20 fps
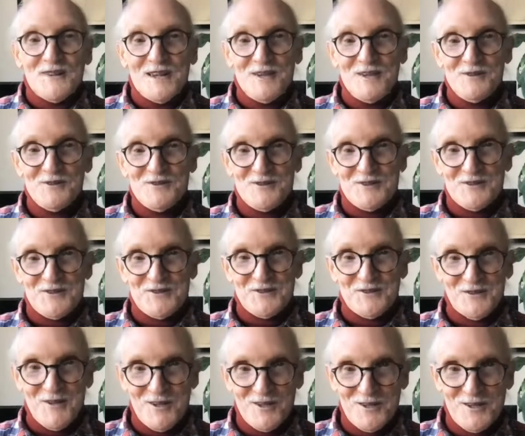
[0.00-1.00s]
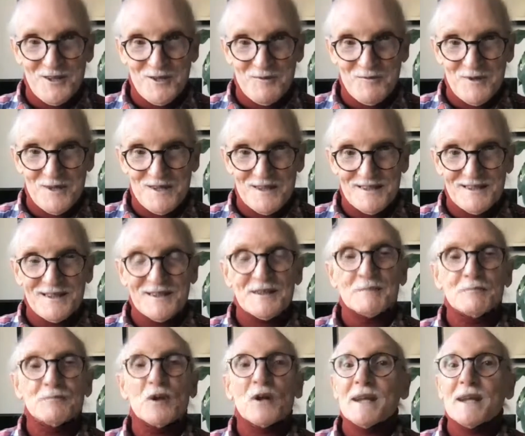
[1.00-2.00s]
They used a stronger word,
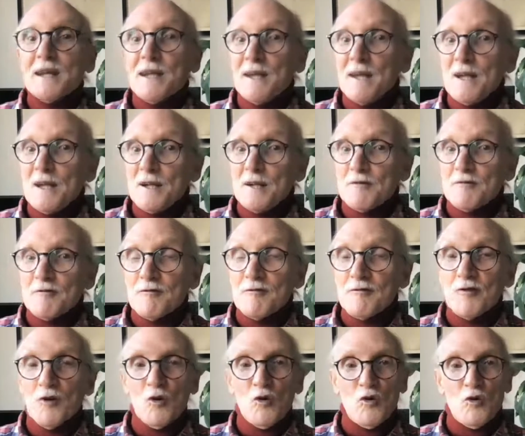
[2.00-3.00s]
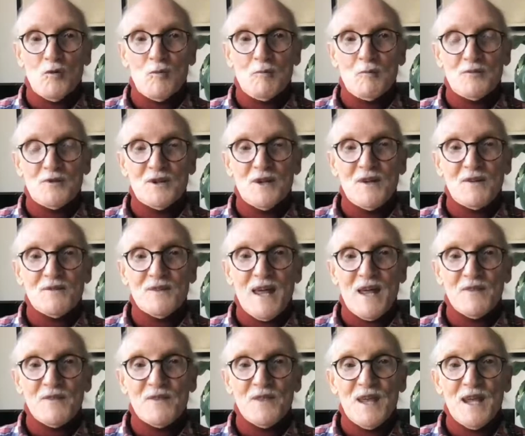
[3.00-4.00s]
but ill-informed,
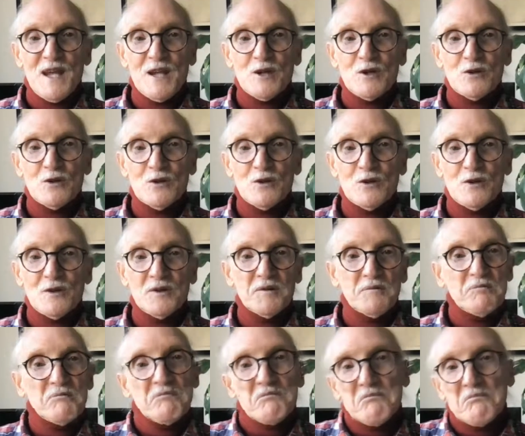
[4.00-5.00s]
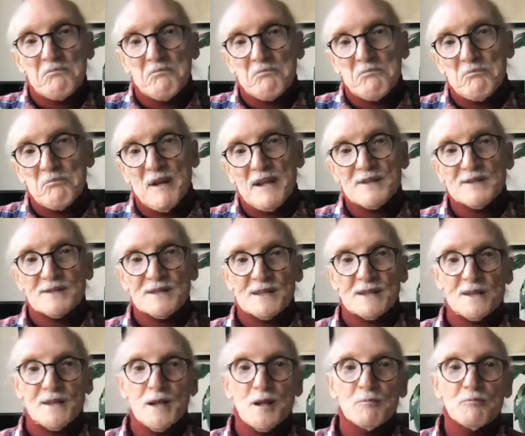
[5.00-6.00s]
that they could
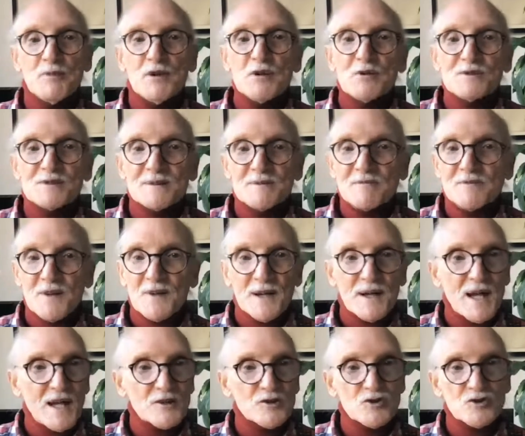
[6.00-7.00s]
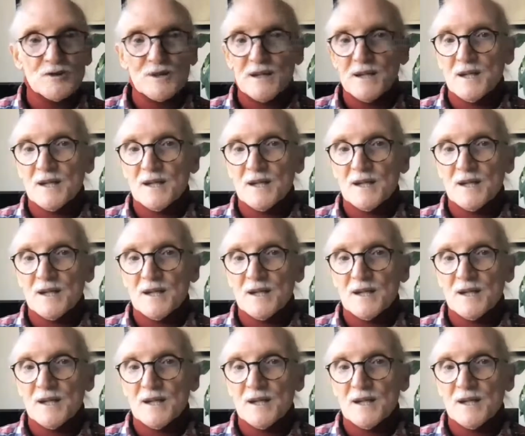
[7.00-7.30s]
basically abuse them financially